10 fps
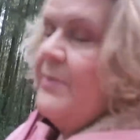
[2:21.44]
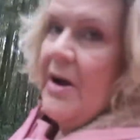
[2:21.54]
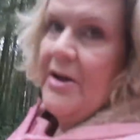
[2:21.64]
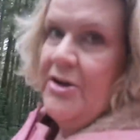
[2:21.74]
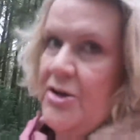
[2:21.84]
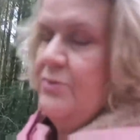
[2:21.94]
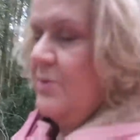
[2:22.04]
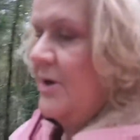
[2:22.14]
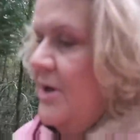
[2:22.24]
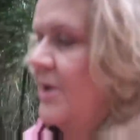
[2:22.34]
buy a new
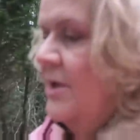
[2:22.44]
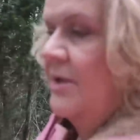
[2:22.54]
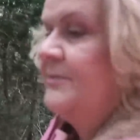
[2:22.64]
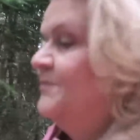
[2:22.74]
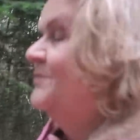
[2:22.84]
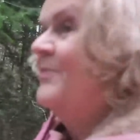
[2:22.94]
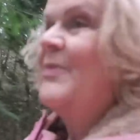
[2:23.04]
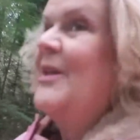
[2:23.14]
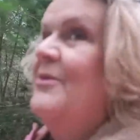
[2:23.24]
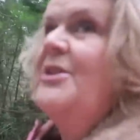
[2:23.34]
one,
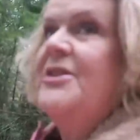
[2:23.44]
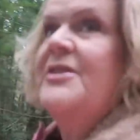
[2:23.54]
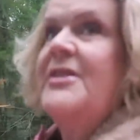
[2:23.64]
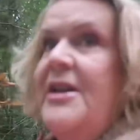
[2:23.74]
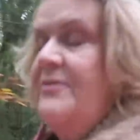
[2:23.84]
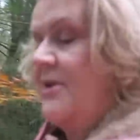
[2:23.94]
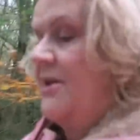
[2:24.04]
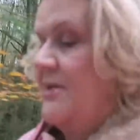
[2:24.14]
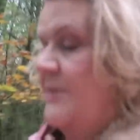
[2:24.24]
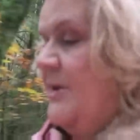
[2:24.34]
which is silly
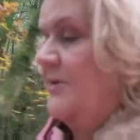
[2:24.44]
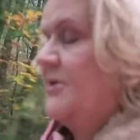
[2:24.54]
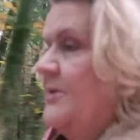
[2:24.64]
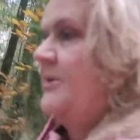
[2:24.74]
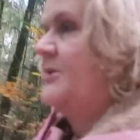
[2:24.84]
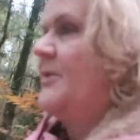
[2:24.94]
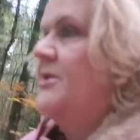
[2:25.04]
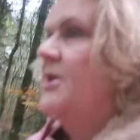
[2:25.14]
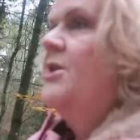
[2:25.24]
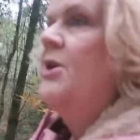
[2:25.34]
really, because the amount of time I
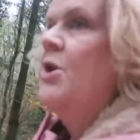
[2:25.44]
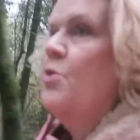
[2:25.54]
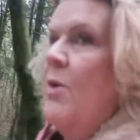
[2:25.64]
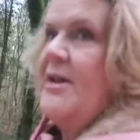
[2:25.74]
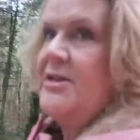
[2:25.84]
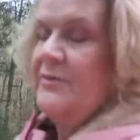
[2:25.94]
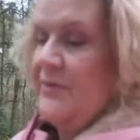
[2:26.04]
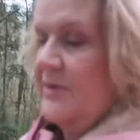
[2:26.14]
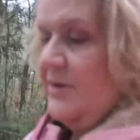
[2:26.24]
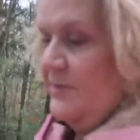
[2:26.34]
spend waiting
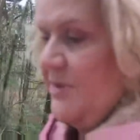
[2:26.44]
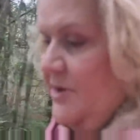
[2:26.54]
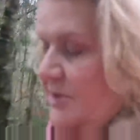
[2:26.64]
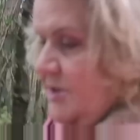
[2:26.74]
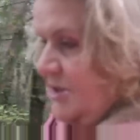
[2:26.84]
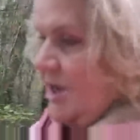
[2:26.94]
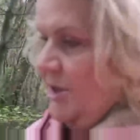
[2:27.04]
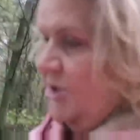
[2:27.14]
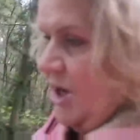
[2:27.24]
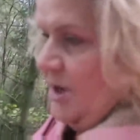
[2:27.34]
for the computer to
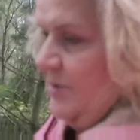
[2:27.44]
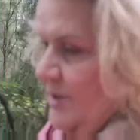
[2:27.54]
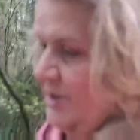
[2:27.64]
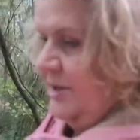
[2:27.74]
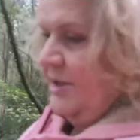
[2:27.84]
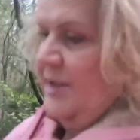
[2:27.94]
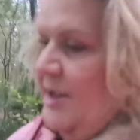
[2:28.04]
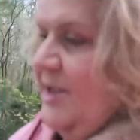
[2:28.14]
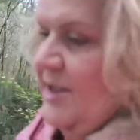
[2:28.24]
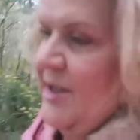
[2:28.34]
catch up
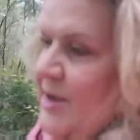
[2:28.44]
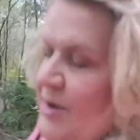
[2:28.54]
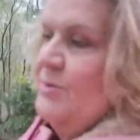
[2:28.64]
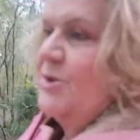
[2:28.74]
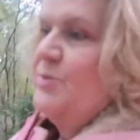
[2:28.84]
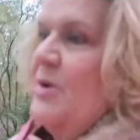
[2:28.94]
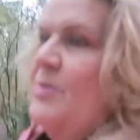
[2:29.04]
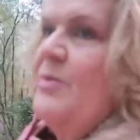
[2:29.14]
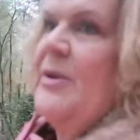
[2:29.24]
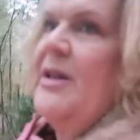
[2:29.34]
would
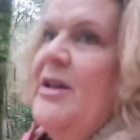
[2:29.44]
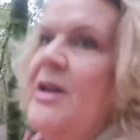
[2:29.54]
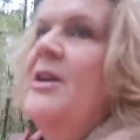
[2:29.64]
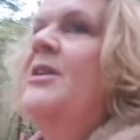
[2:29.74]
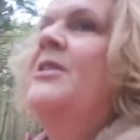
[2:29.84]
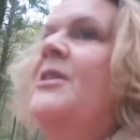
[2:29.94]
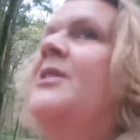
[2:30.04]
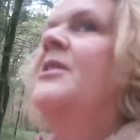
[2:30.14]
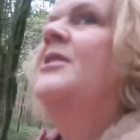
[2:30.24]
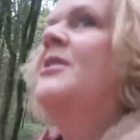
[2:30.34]
probably
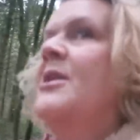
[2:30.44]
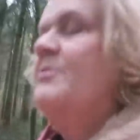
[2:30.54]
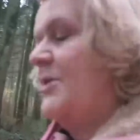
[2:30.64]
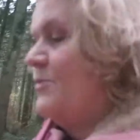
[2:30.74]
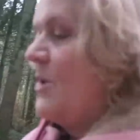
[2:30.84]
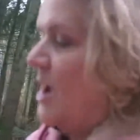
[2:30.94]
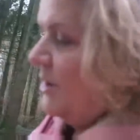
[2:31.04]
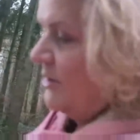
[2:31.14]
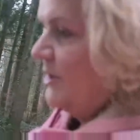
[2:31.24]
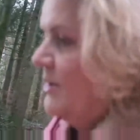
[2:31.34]
be
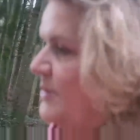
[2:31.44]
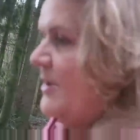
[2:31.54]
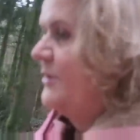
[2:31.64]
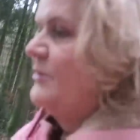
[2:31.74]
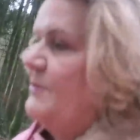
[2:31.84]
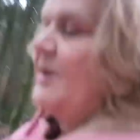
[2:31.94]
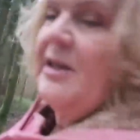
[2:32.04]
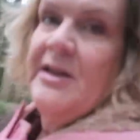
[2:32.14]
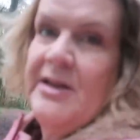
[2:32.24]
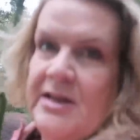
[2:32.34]
worth the amount of
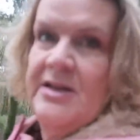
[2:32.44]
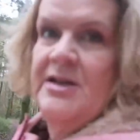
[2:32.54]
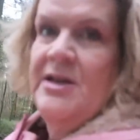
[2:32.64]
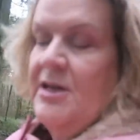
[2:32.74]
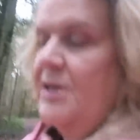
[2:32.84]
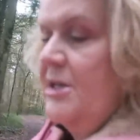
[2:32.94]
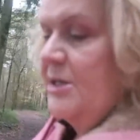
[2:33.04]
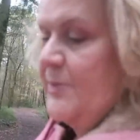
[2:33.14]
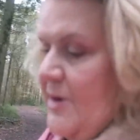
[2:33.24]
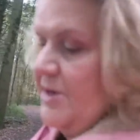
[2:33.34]
money it is
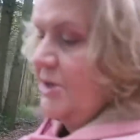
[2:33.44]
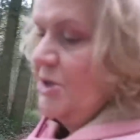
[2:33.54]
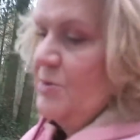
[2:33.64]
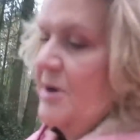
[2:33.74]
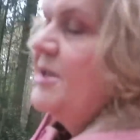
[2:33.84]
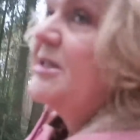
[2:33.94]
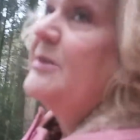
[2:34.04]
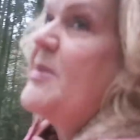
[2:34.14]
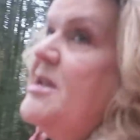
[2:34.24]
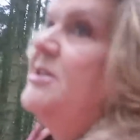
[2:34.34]
to buy a new,
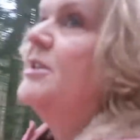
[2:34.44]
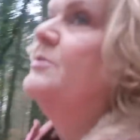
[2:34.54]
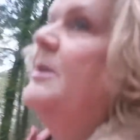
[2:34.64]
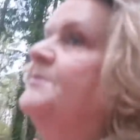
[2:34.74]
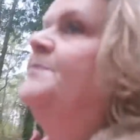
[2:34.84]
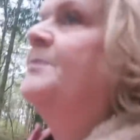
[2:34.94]
speedier one.